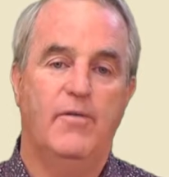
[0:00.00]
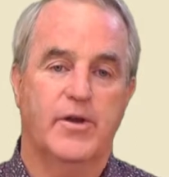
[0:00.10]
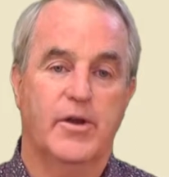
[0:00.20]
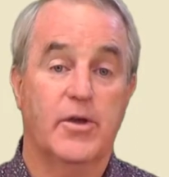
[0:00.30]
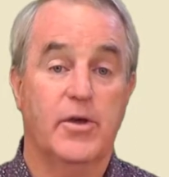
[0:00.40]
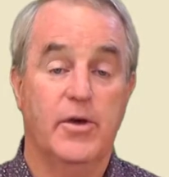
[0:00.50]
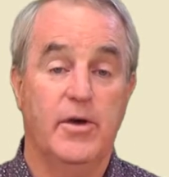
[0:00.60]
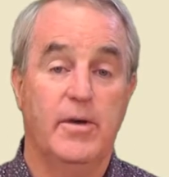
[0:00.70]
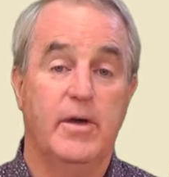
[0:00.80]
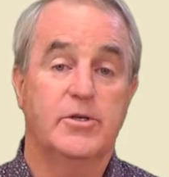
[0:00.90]
often
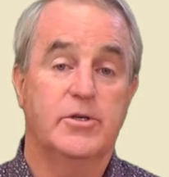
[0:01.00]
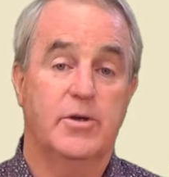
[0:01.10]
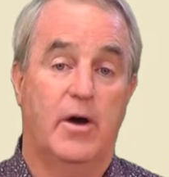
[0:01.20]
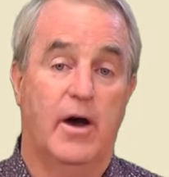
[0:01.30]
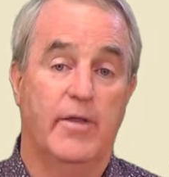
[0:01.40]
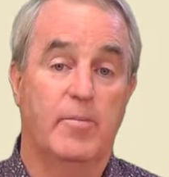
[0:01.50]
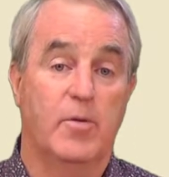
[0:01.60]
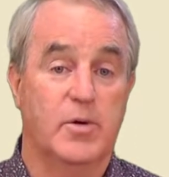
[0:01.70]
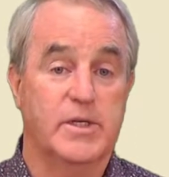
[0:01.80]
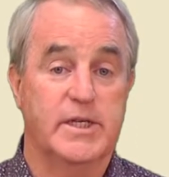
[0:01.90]
occur due to either
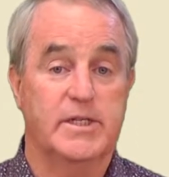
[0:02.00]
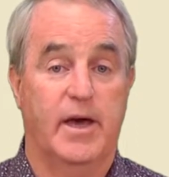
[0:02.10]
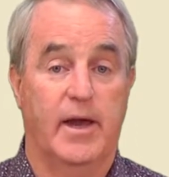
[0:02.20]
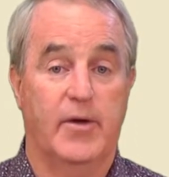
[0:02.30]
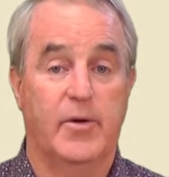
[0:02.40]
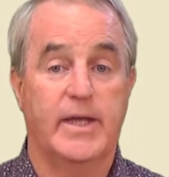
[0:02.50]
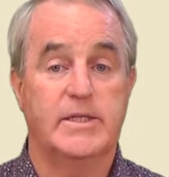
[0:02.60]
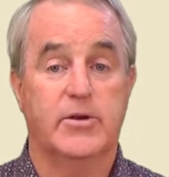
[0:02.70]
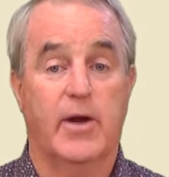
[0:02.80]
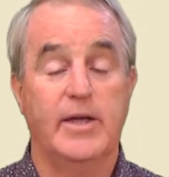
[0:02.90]
poor detailing or
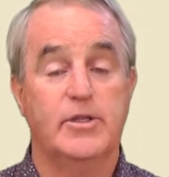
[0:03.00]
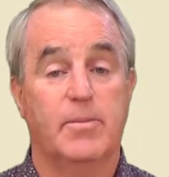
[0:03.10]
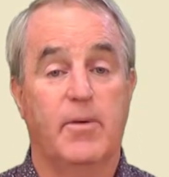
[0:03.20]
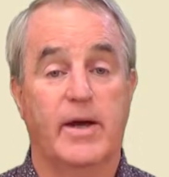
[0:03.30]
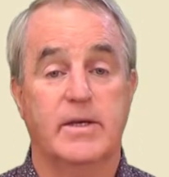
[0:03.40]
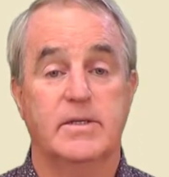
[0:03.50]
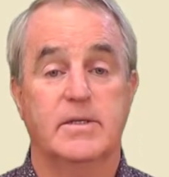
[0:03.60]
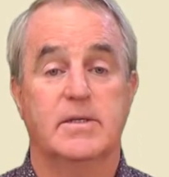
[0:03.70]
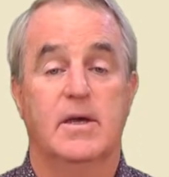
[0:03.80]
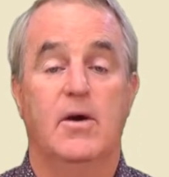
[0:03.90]
installation
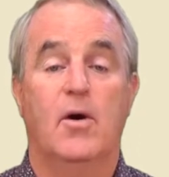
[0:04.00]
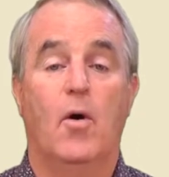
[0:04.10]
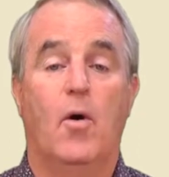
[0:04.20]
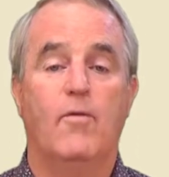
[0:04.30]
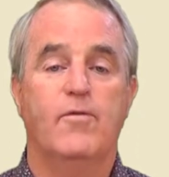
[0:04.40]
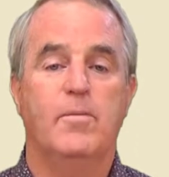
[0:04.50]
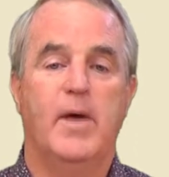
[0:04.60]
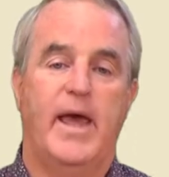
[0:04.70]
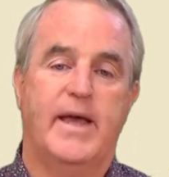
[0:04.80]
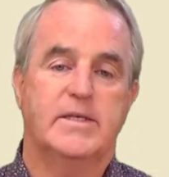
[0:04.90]
practice, or
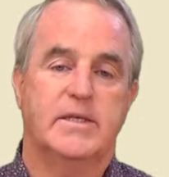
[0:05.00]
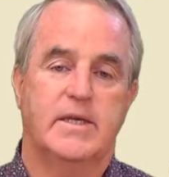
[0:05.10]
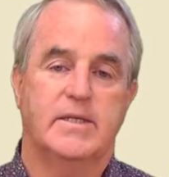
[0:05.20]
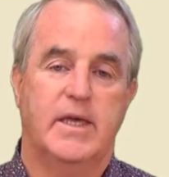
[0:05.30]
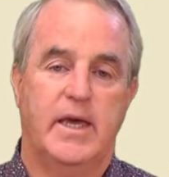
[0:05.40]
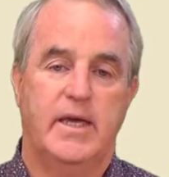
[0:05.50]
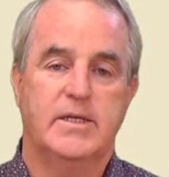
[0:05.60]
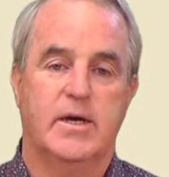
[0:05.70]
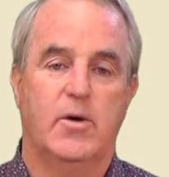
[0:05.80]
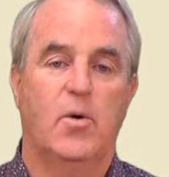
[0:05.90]
from excess
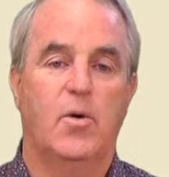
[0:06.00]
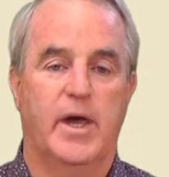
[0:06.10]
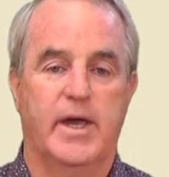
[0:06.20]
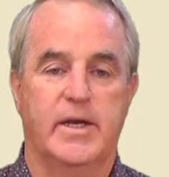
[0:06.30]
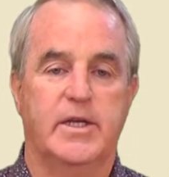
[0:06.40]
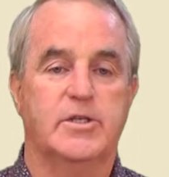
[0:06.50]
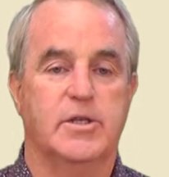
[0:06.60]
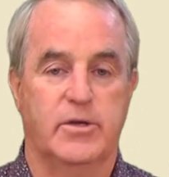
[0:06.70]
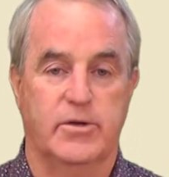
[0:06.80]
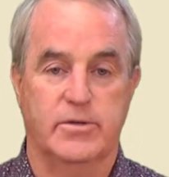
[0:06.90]
heater or air
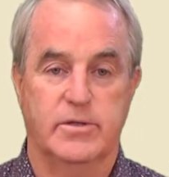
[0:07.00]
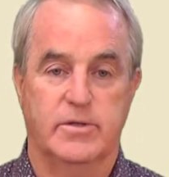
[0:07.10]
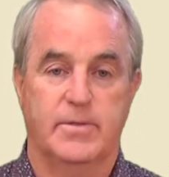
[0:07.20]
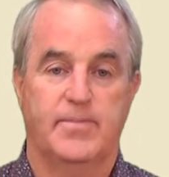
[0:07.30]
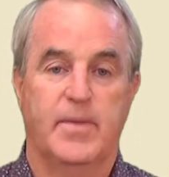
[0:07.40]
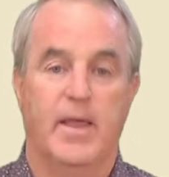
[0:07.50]
conditioner use.